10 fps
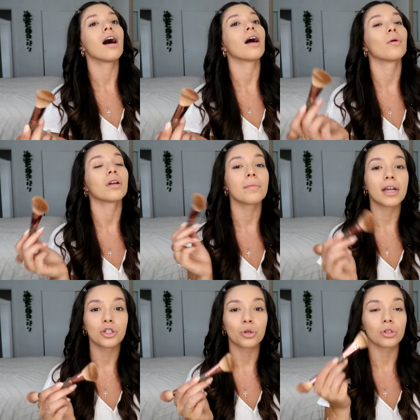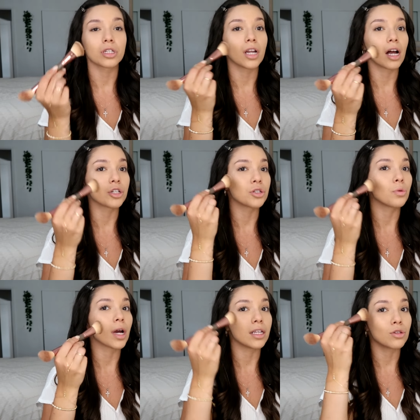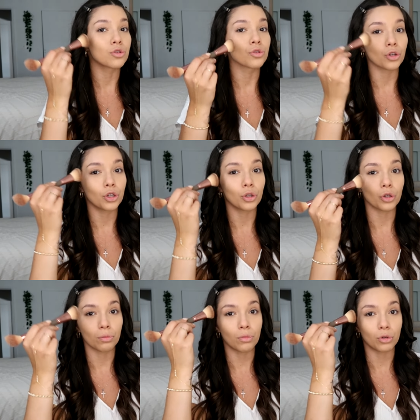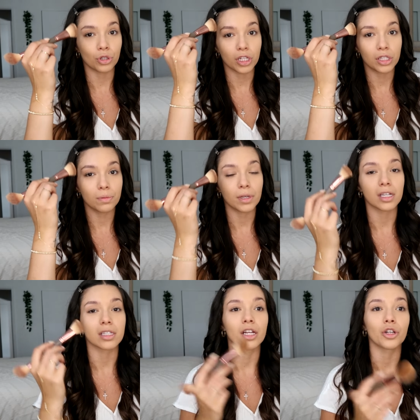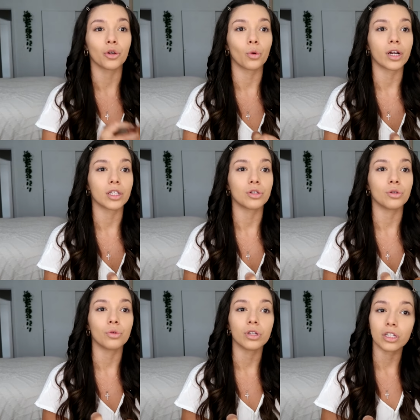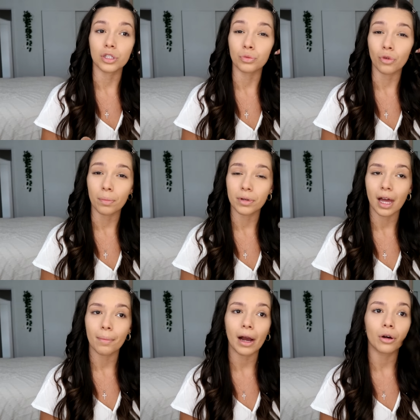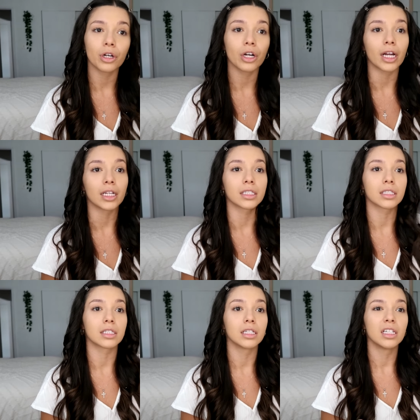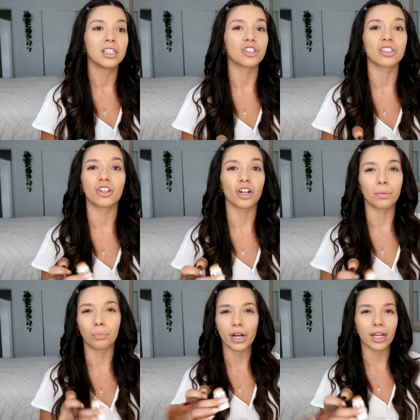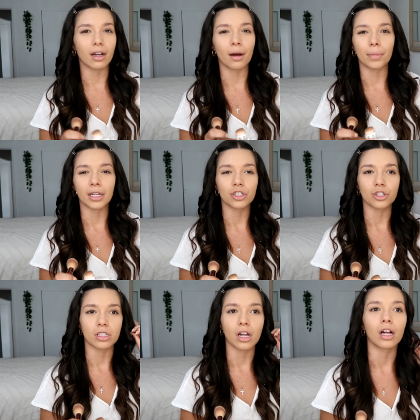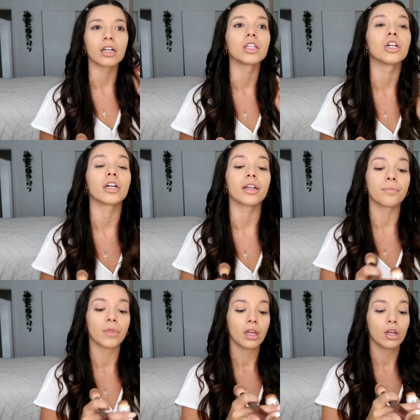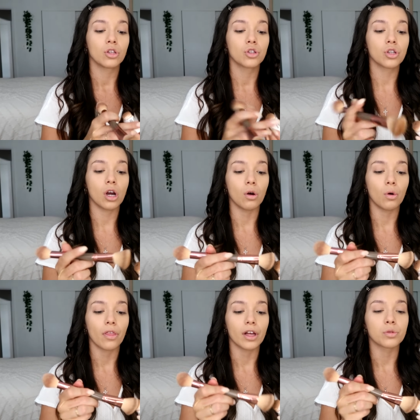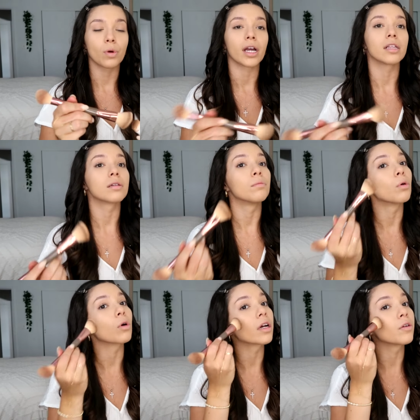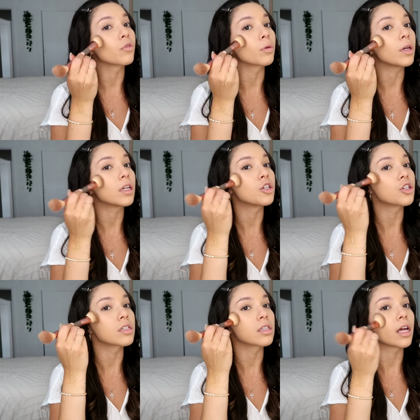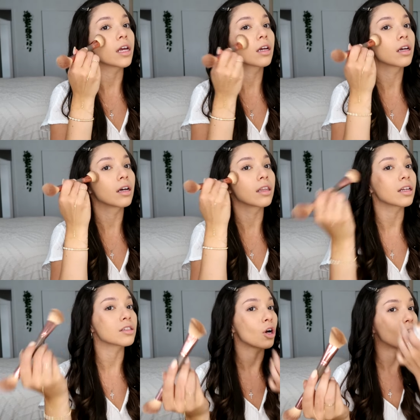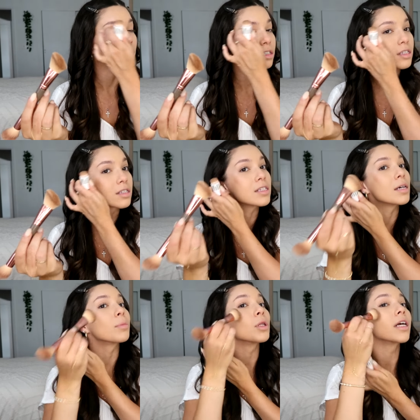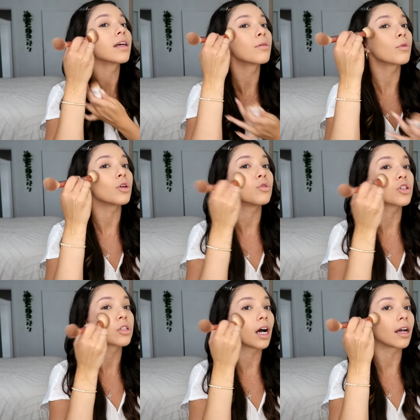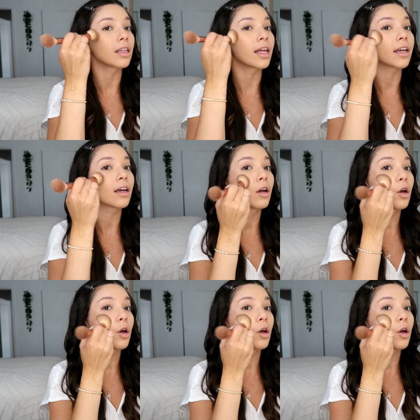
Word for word: I want to make sure to not do any circular motions, because then you're going to disrupt that powder, and it's just, you're gonna break it up, and it's just not gonna look good. So that's why it's important for me to just, like, I think it's called stippling, where you just kind of like